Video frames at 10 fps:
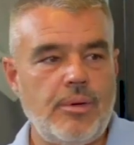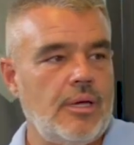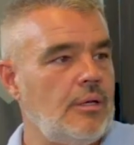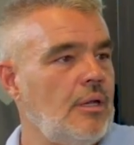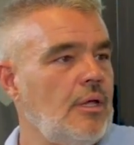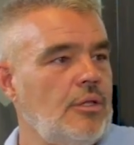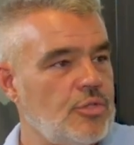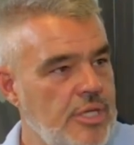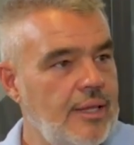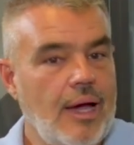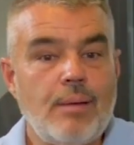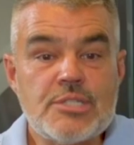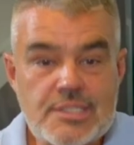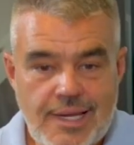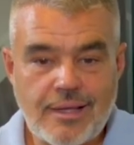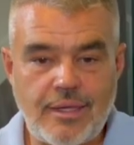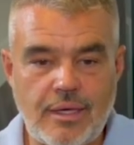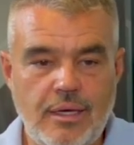and you say I'm stuck here,